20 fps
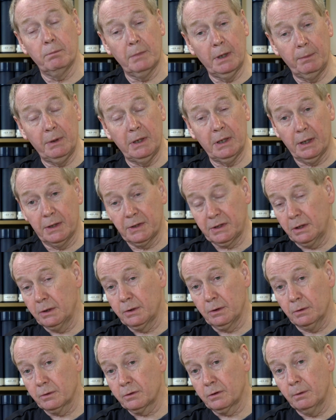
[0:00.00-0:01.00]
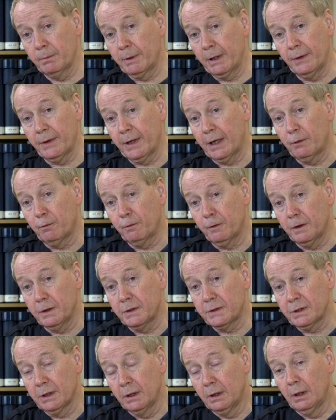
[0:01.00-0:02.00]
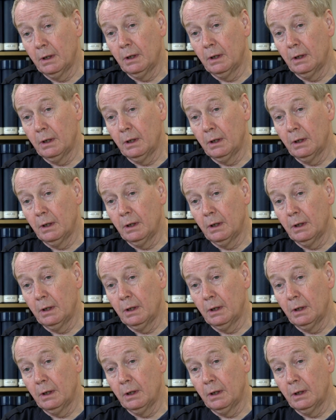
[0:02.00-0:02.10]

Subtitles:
maybe ask your doctor about that first.